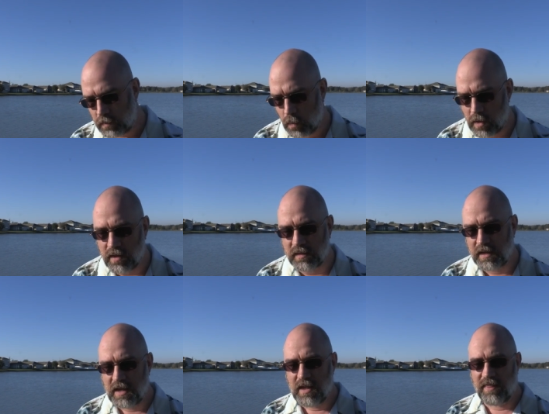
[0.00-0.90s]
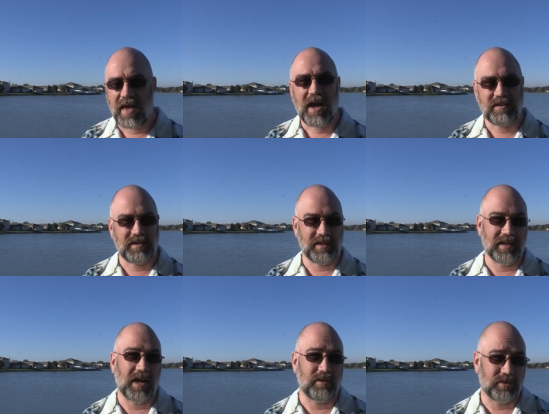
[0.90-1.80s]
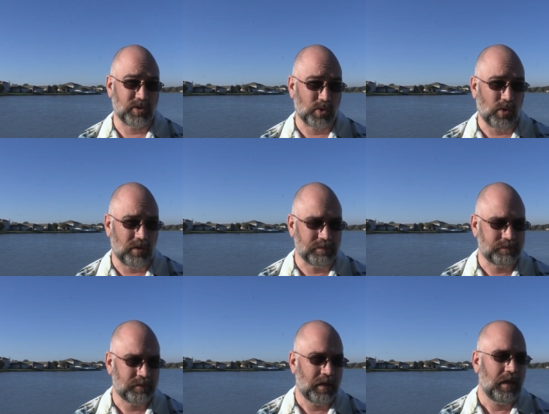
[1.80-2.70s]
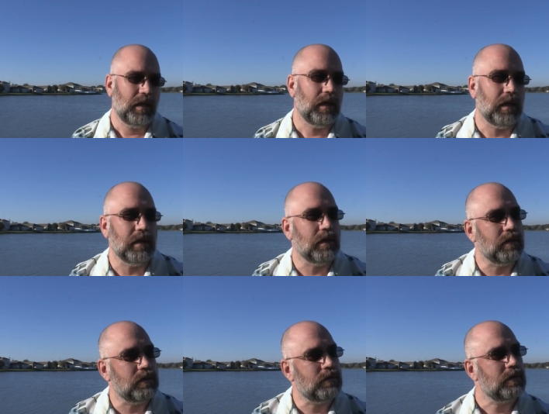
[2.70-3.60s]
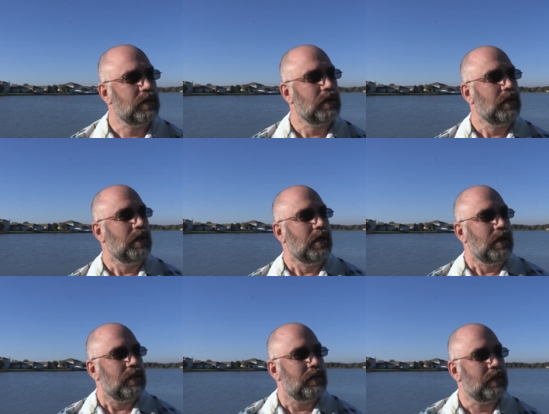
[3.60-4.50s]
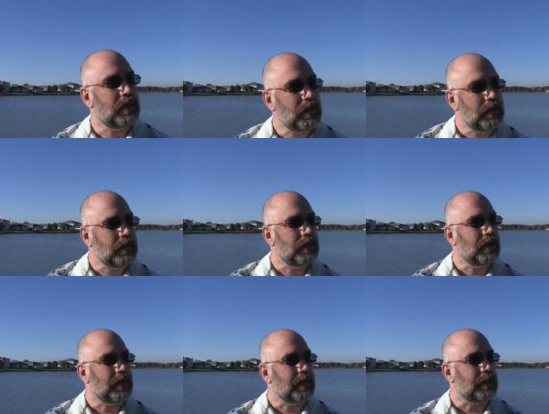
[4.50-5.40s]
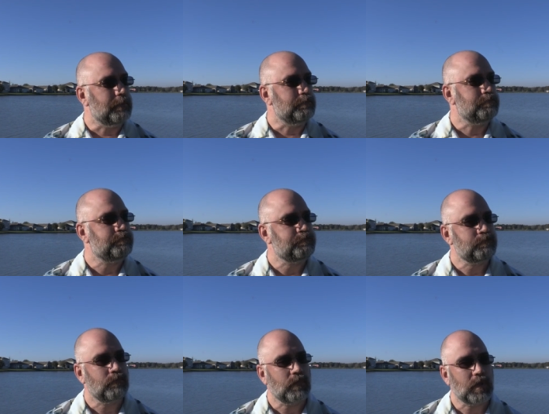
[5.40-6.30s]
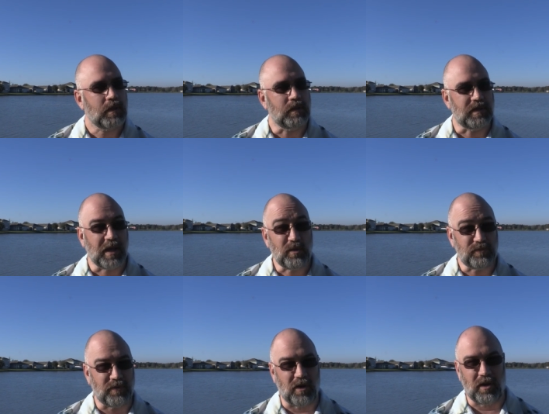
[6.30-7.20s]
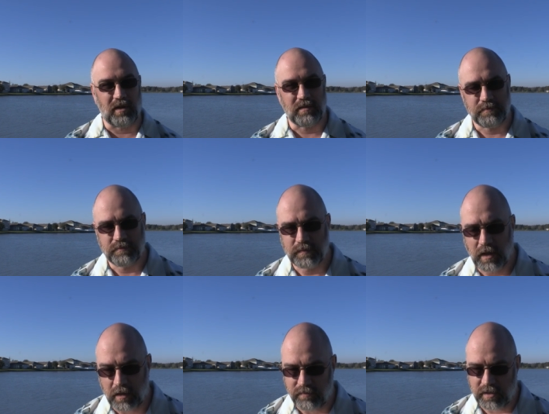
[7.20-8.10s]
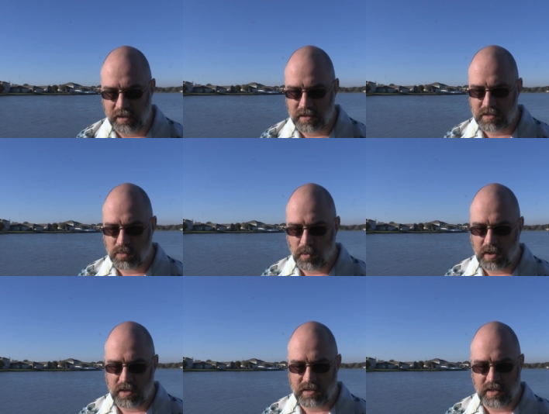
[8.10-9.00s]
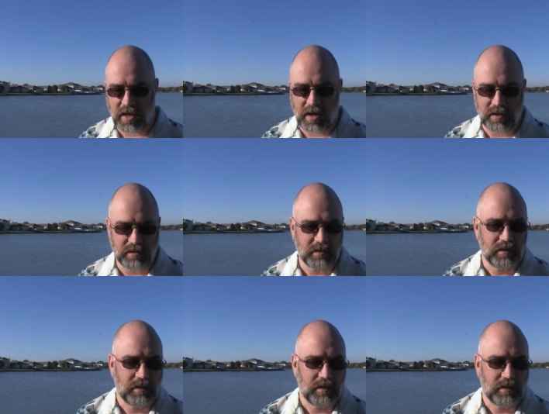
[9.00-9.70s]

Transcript: well, that can get out of control. And the, um, the downfall of this was that